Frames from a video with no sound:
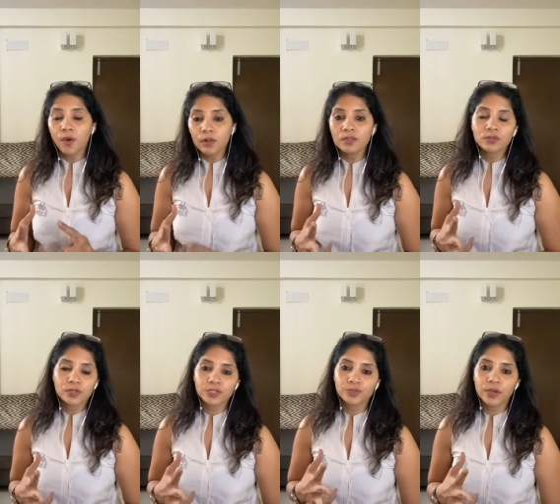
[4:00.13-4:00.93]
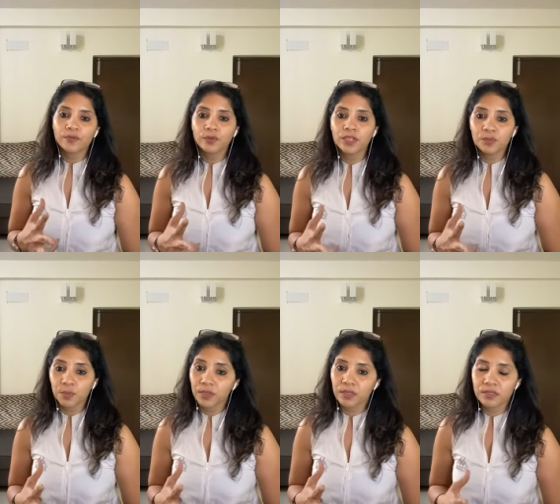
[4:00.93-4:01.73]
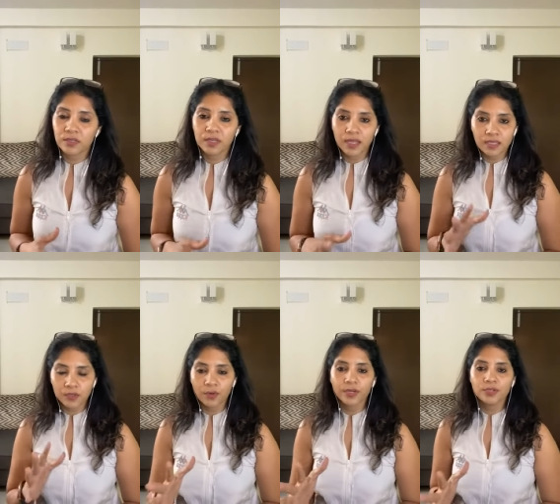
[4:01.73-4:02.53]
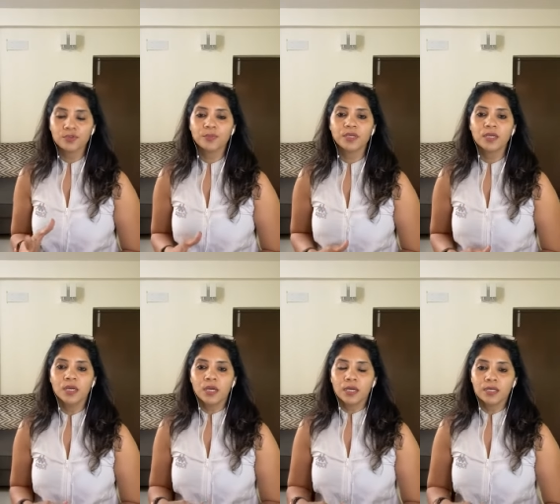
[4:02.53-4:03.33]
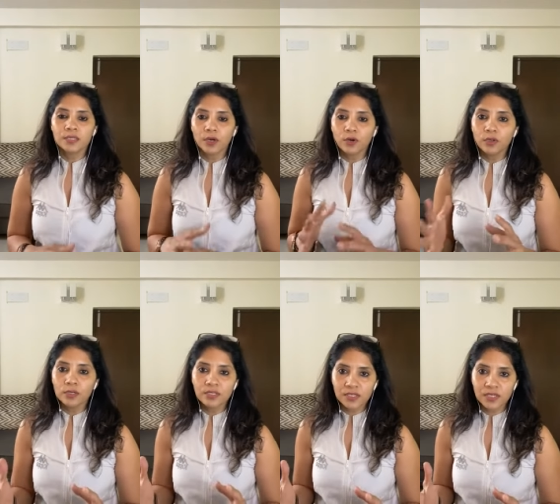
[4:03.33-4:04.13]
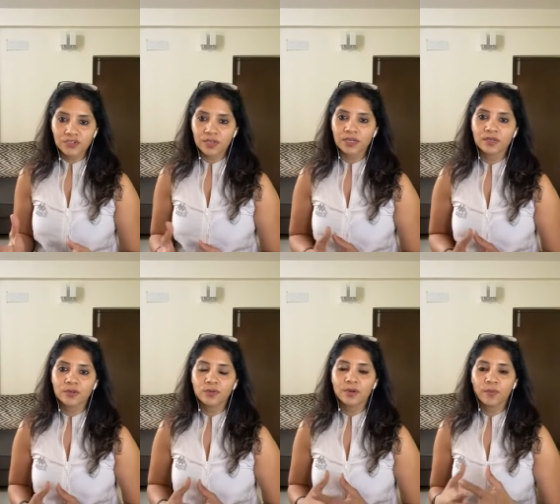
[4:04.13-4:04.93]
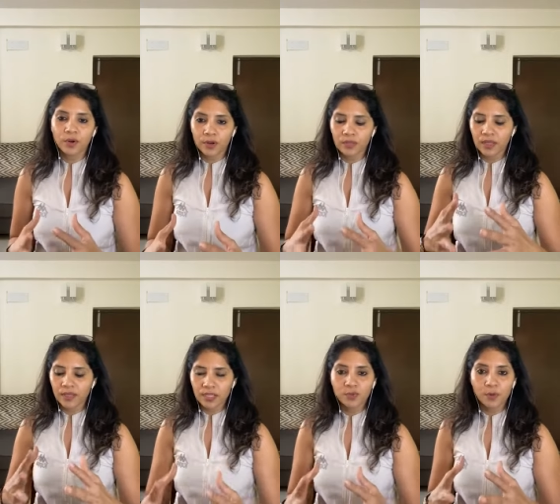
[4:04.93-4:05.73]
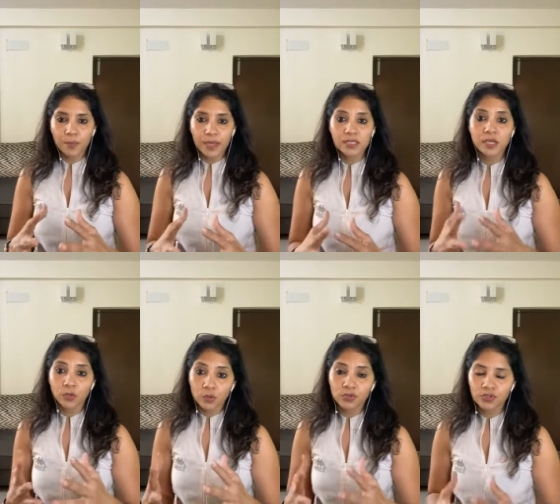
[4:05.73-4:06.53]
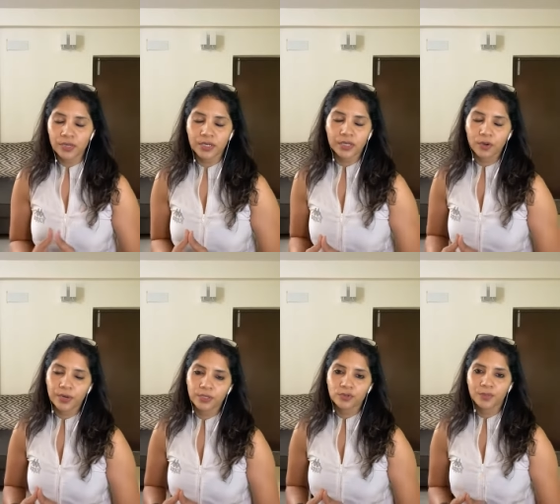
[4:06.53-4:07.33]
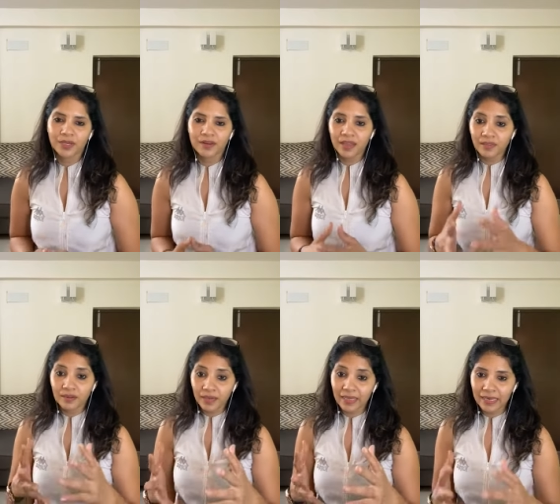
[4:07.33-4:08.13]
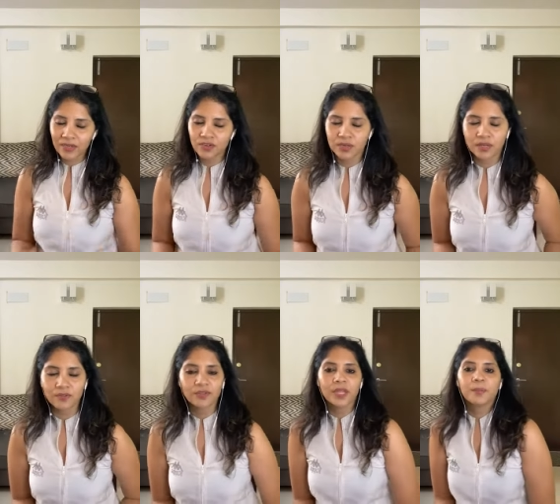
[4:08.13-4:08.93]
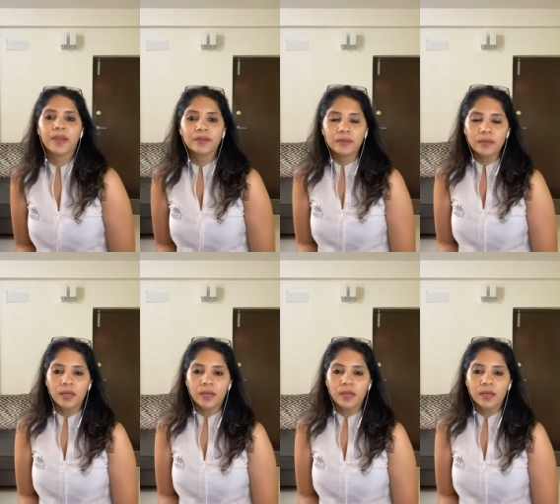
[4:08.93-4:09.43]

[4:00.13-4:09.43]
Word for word: also he should have good experience and that's according to me is a holistic trainer who, what, that, that's what makes a good trainer according to me or rather a great trainer for that matter